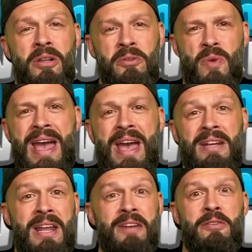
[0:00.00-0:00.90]
and ran,
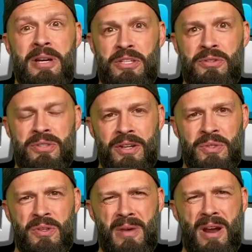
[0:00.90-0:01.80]
and everybody you talk
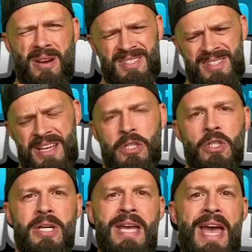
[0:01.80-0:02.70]
to in America is like
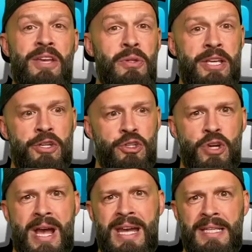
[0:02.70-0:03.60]
looking at you like you're
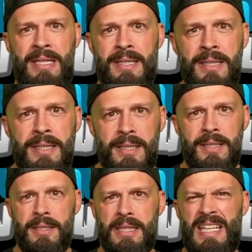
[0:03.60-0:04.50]
trying to
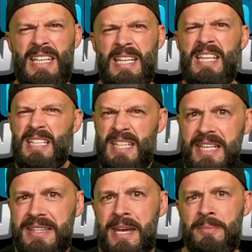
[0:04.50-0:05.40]

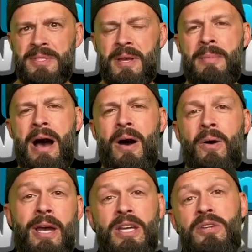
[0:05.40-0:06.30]
get them
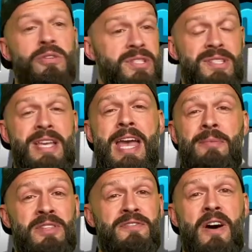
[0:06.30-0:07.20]
somehow. Hey, there's this game,
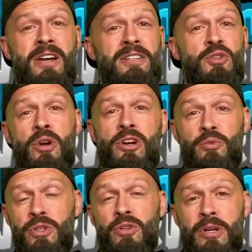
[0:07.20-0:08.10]
it's fun, you
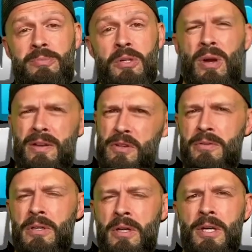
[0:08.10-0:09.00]
earn real crypto. Have you
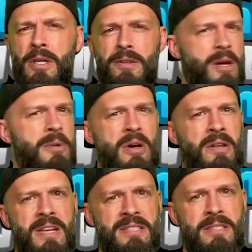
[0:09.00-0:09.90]
ever thought about
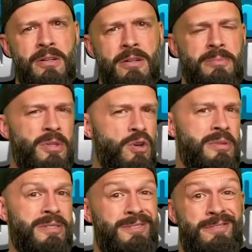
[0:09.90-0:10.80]
investing in crypto
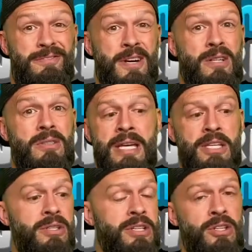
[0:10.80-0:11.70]
but felt
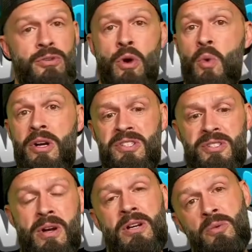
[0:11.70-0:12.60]
like you didn't know where to
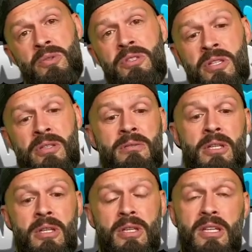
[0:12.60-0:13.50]
start? Well, you can
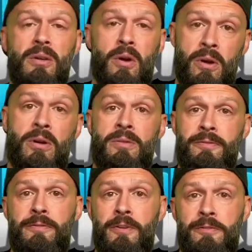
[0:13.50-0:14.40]
earn
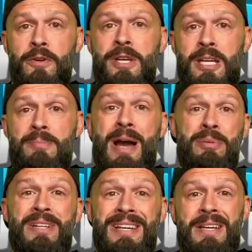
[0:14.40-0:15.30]
for free by
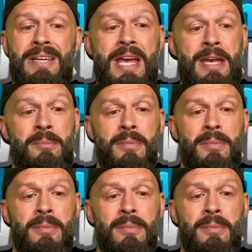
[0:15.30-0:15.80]
playing a game.